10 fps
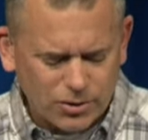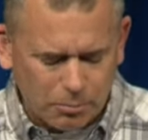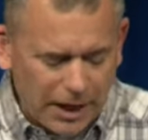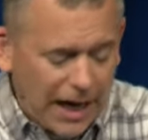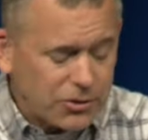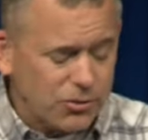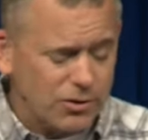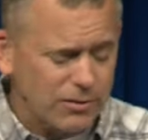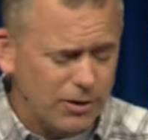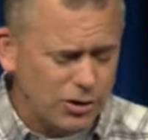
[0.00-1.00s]
the
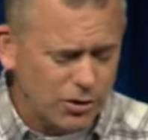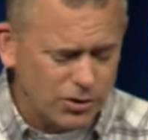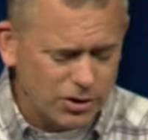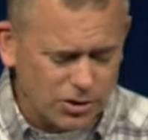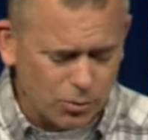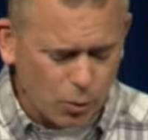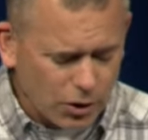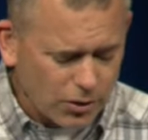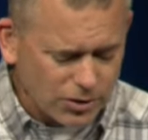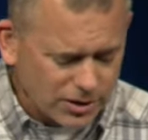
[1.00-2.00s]
pastors of the churches, the
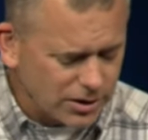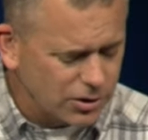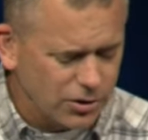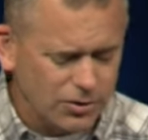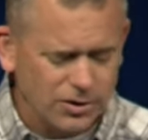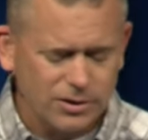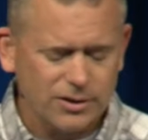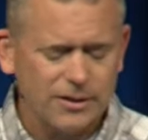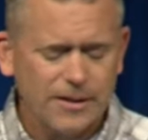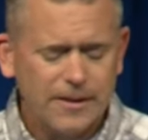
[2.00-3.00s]
workers in the
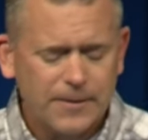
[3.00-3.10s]
churches.